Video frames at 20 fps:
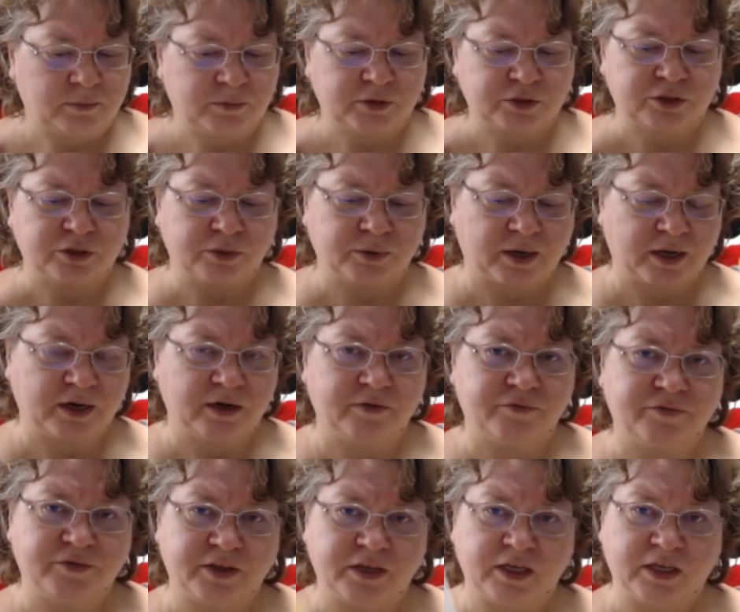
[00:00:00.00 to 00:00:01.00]
So out of
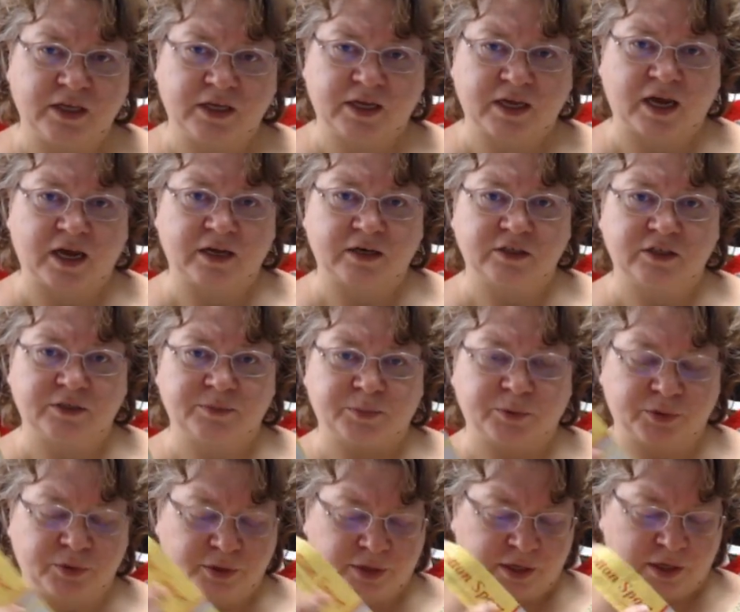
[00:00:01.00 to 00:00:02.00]
the cotton
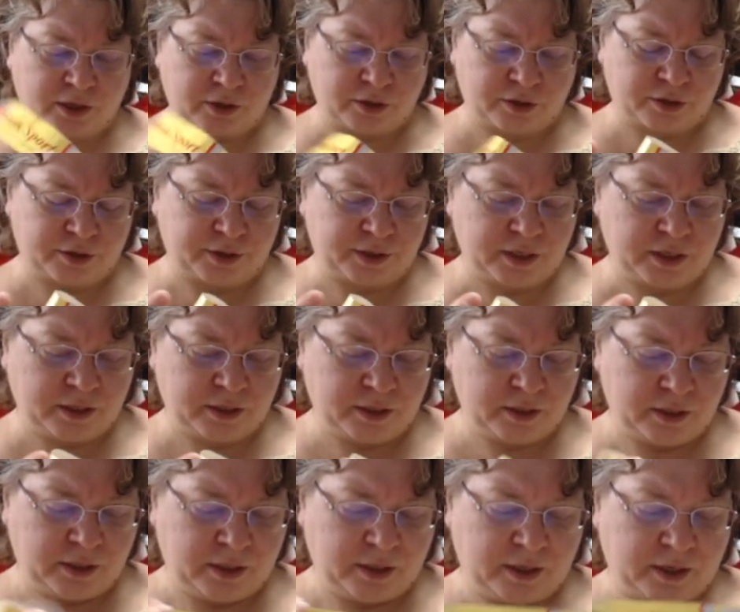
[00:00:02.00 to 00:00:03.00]
sport yarn,
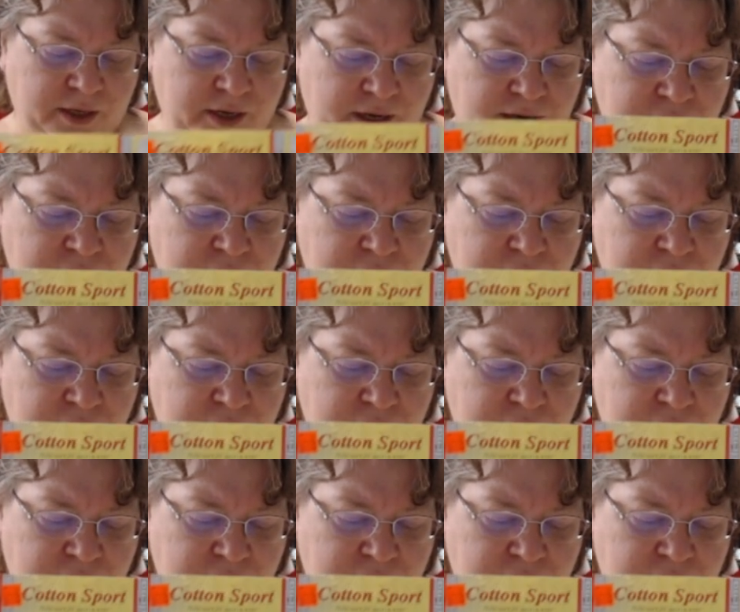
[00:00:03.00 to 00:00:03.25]
I